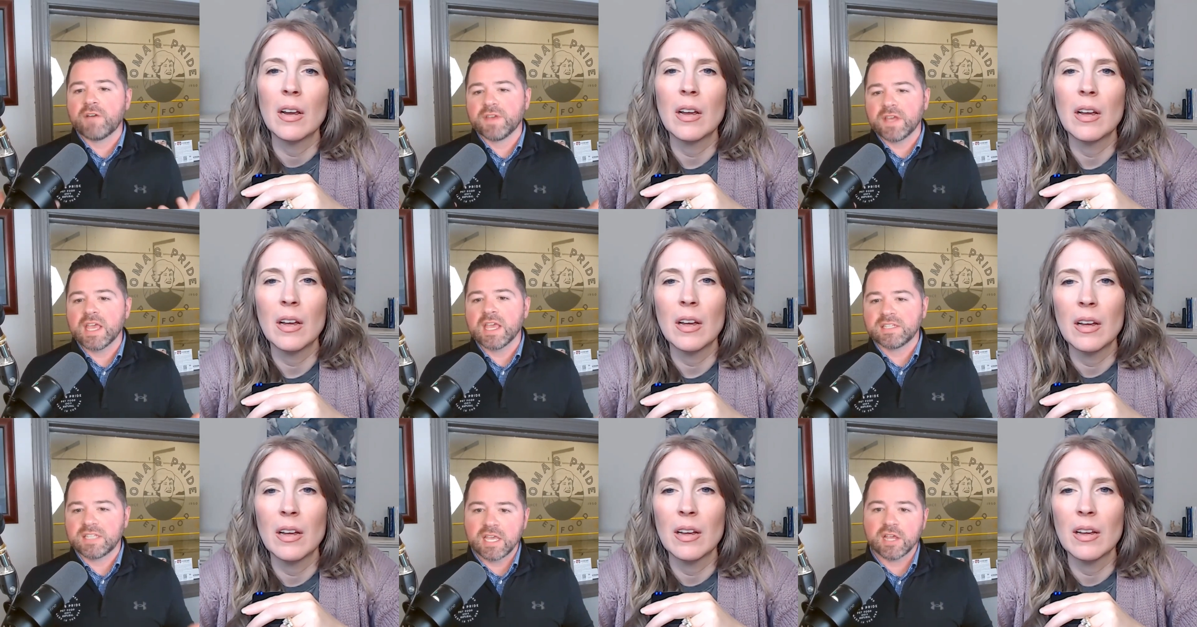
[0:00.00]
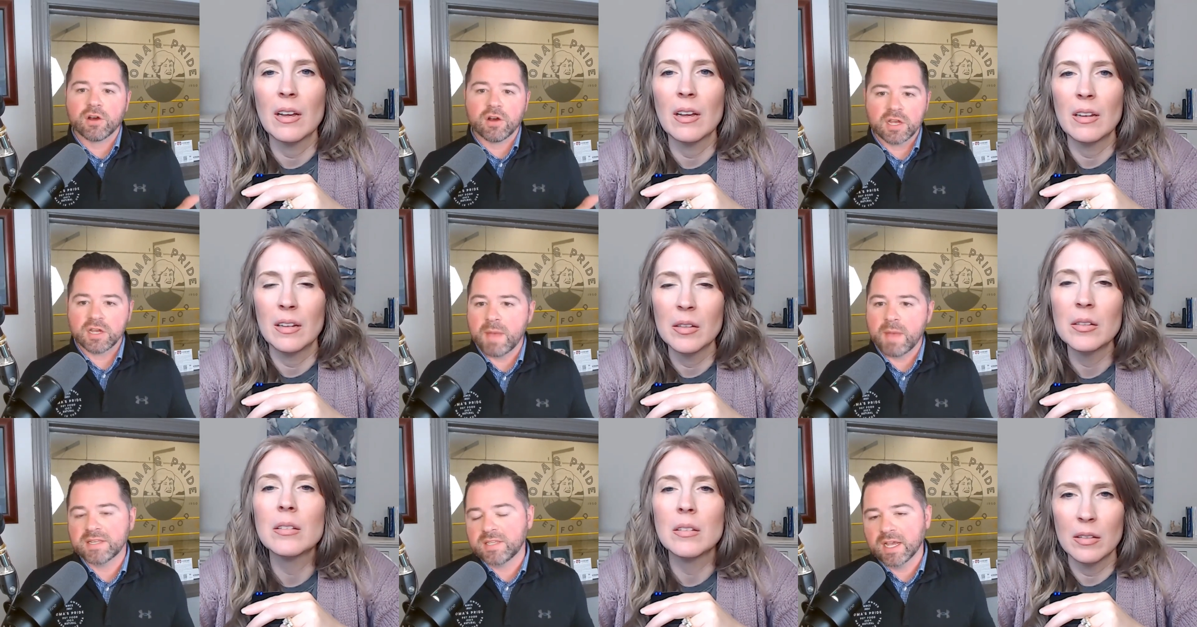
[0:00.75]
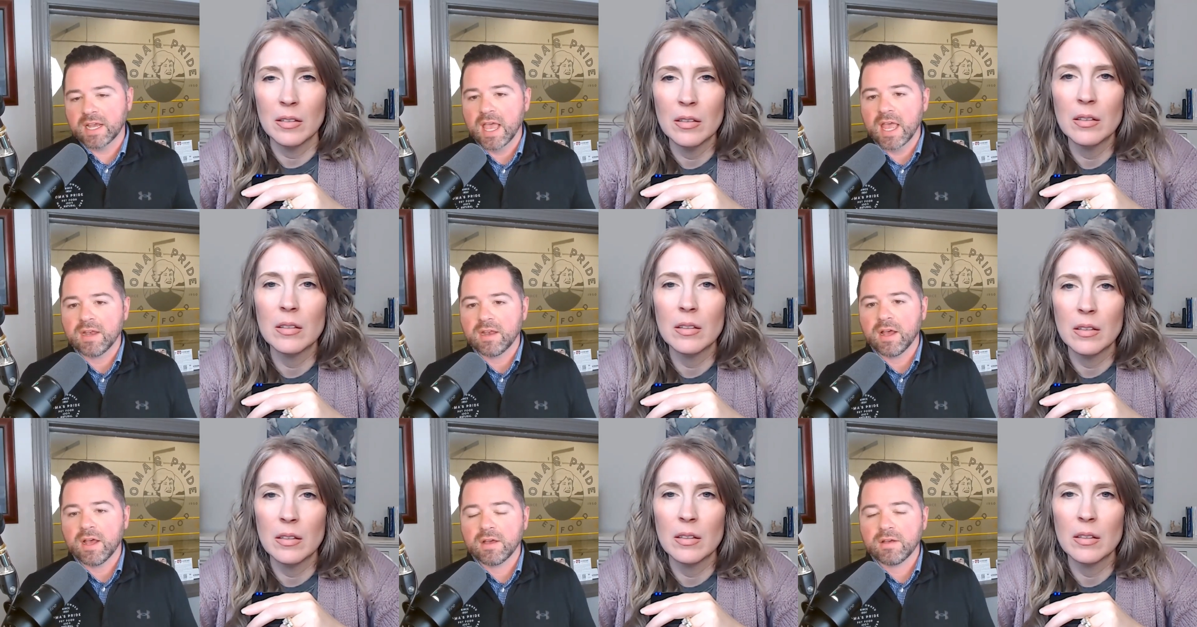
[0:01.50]
Speaker 1: stuff is here in domestic, and
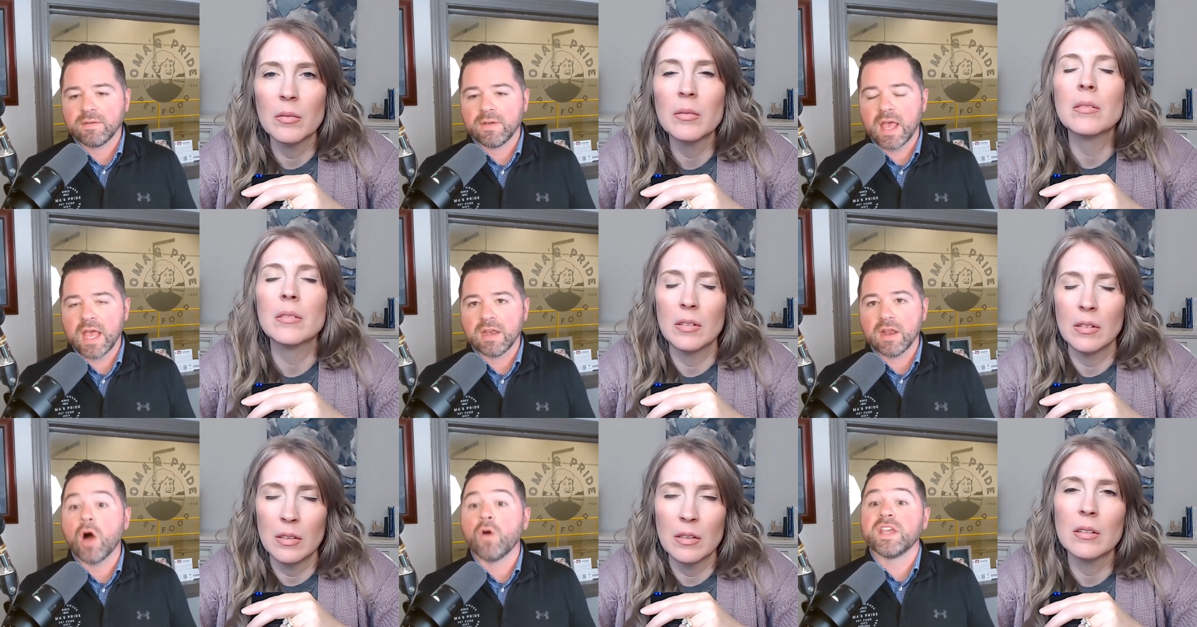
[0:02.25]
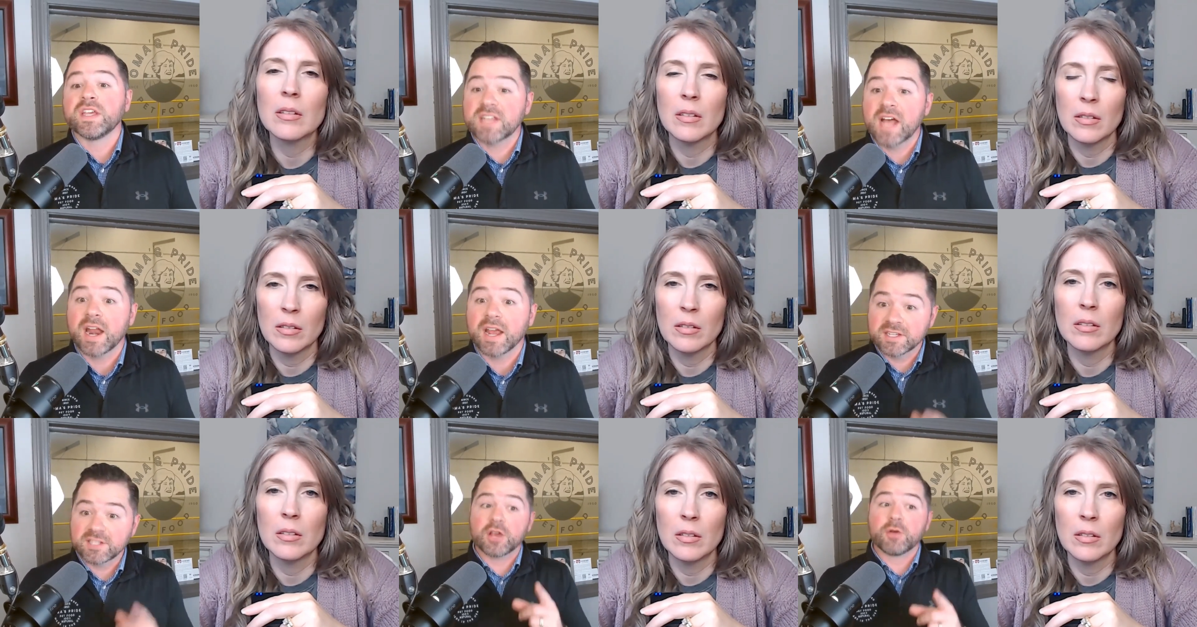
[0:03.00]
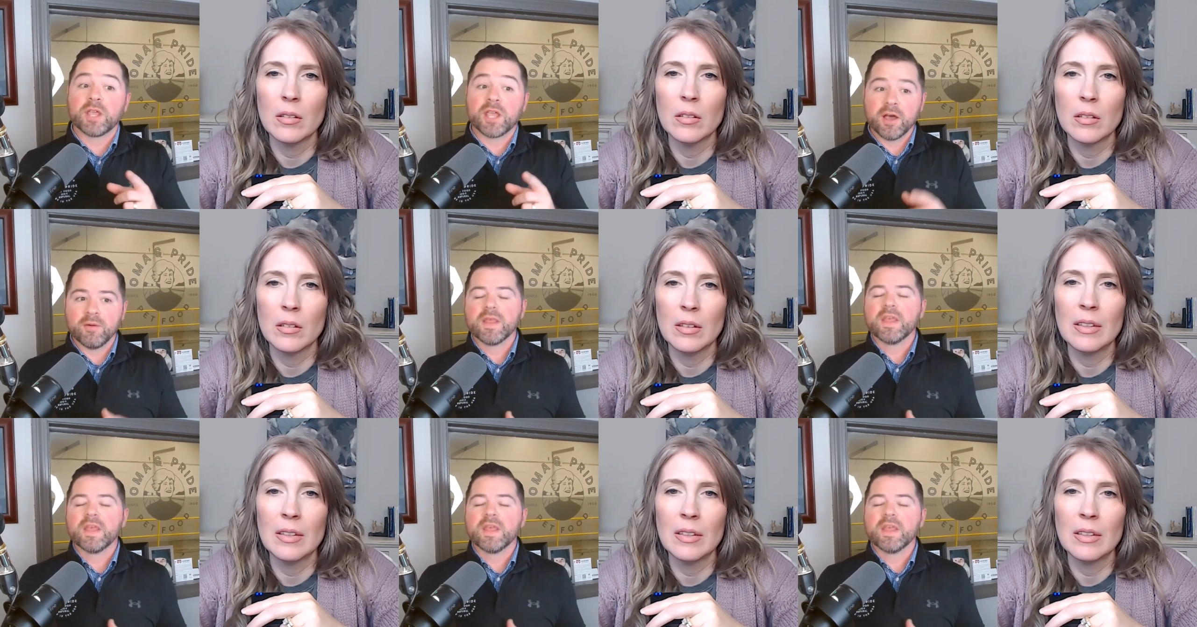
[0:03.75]
the exotics. There we go.